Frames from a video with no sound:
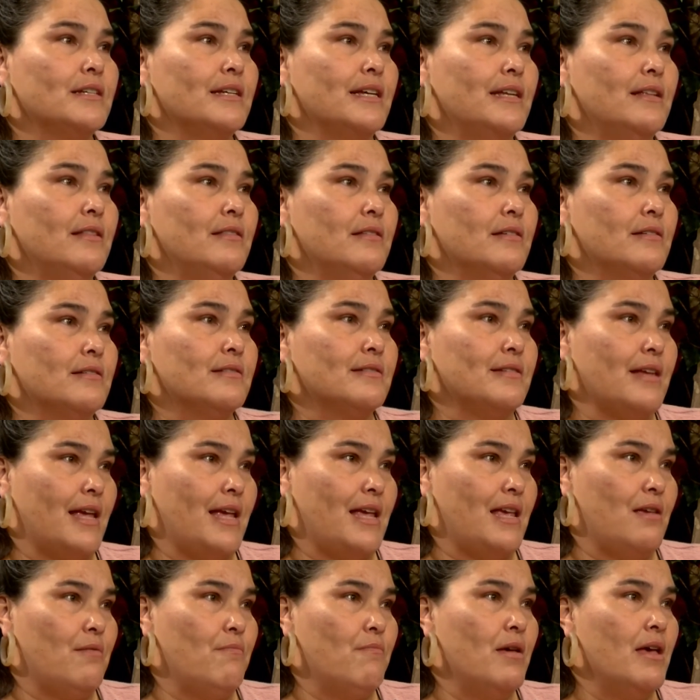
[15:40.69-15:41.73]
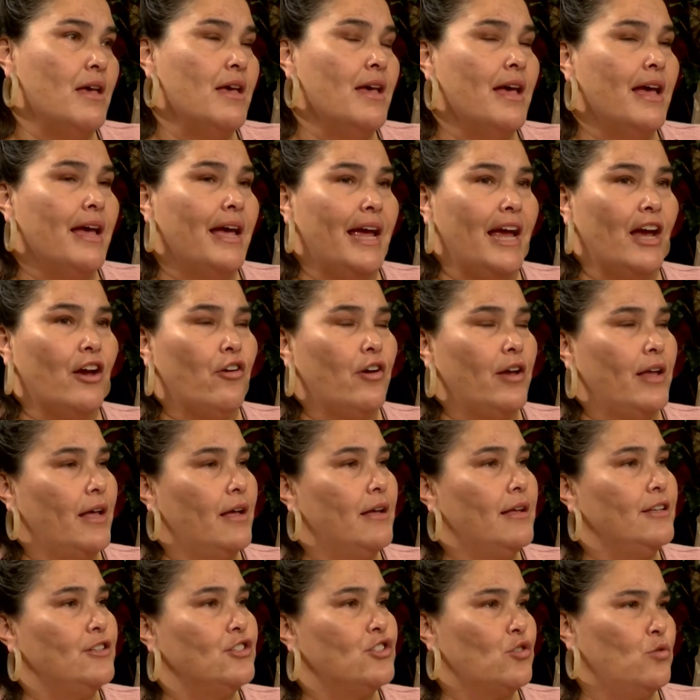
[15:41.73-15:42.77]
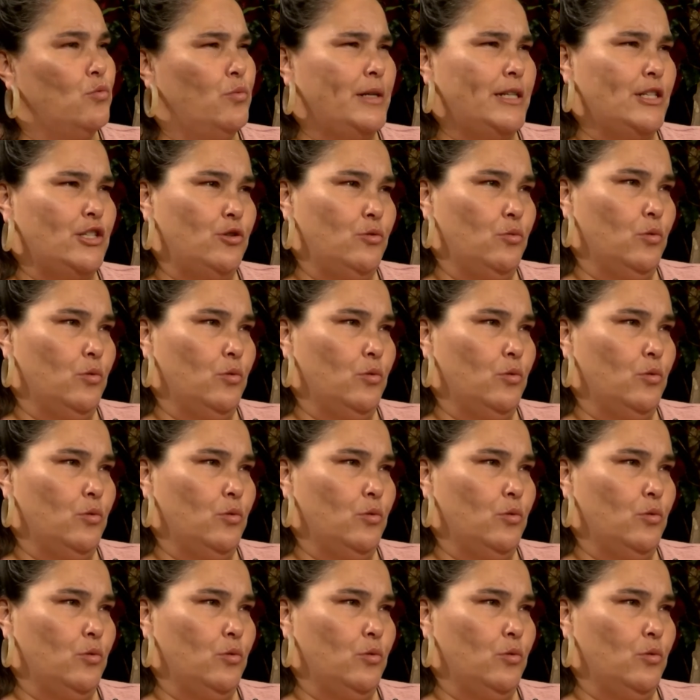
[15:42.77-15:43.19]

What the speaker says: in the same area, and so we do a